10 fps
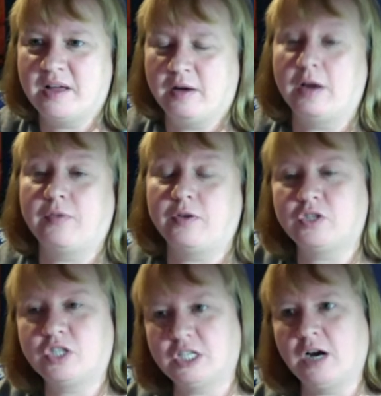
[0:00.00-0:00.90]
or if you
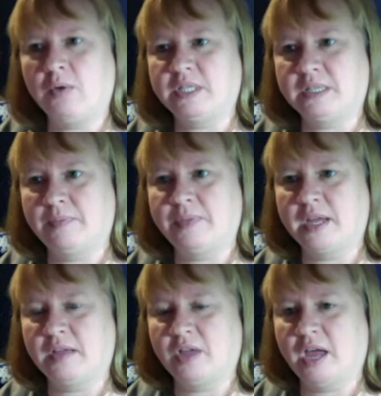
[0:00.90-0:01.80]
start with
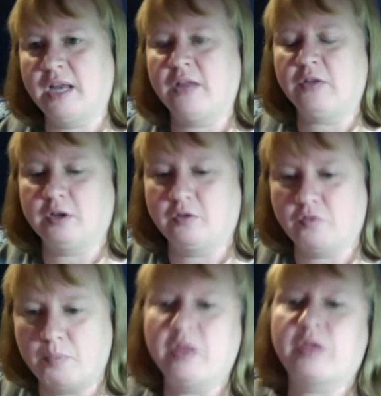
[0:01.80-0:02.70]
something that either you've
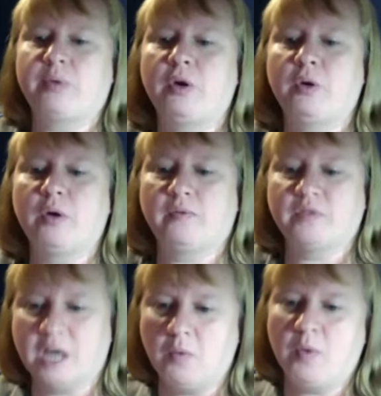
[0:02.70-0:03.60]
been through, you've
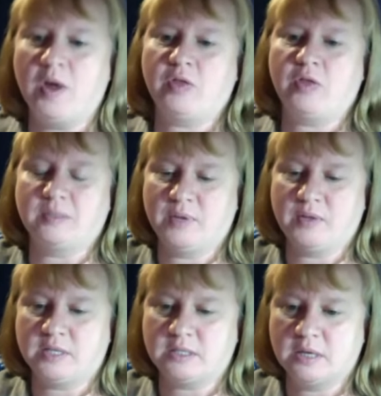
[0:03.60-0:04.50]
dealt with, or something
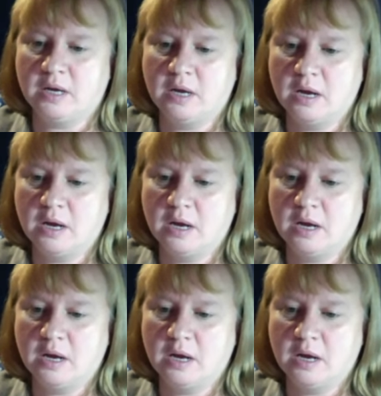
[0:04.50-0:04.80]
that's